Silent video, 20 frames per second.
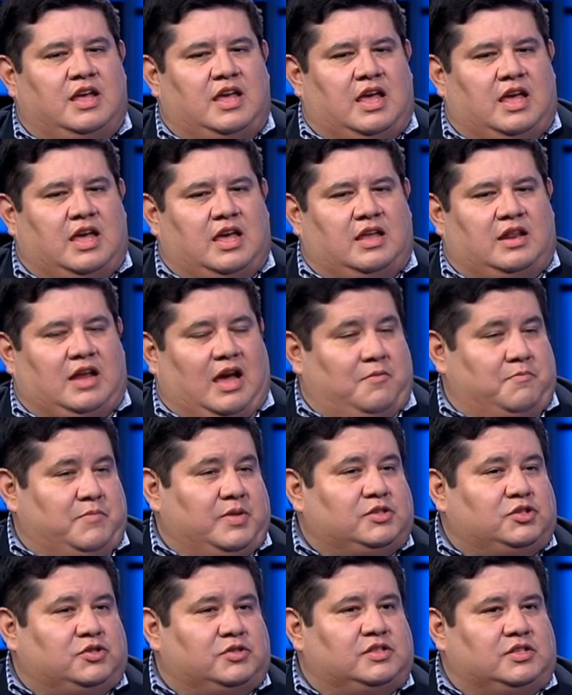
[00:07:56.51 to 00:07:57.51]
and I'm
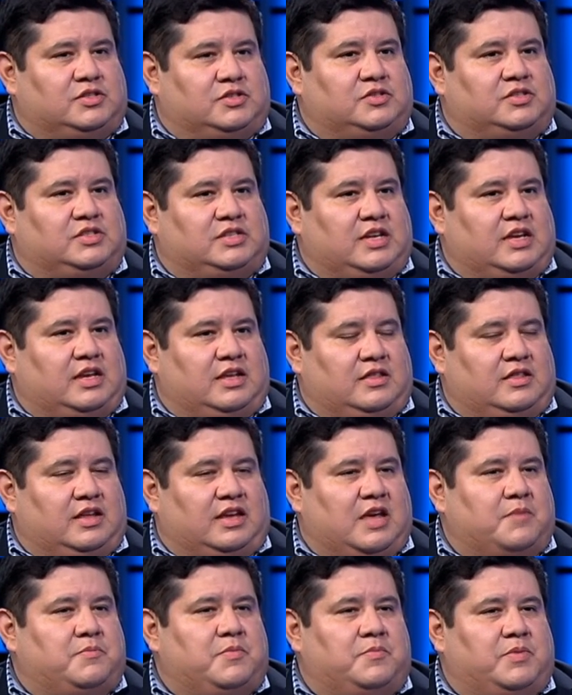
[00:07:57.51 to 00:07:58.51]
interested to see the
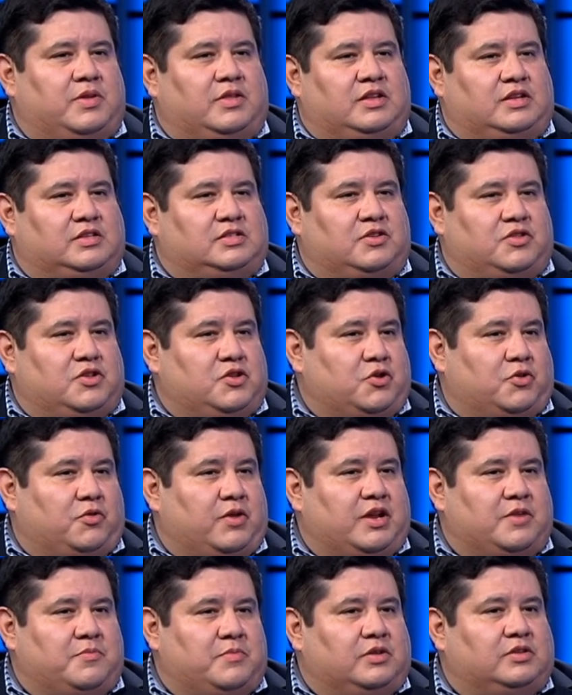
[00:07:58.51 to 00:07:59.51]
capabilities of the
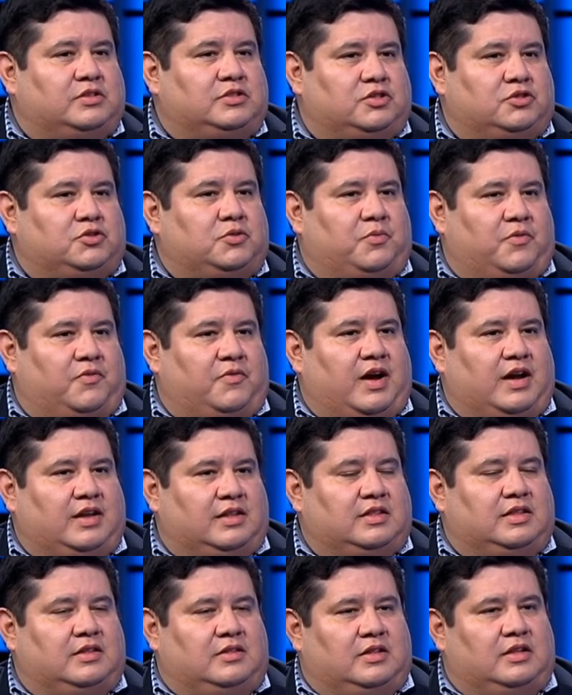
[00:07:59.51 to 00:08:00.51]
Ukrainian military to
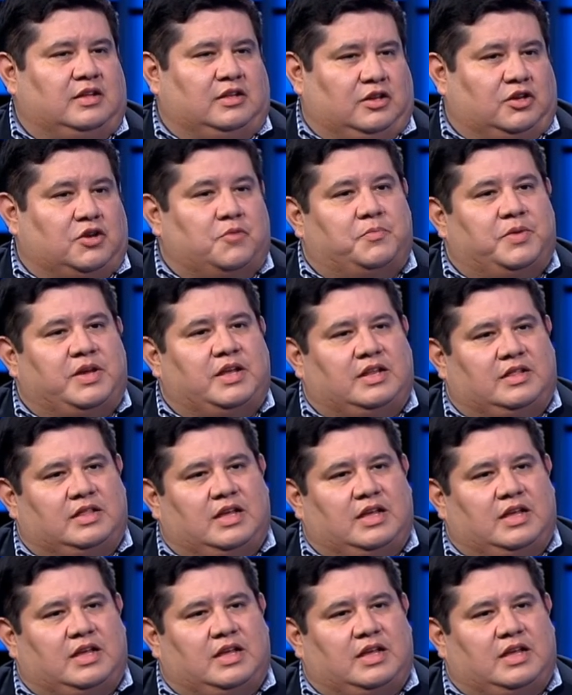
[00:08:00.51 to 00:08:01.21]
compete in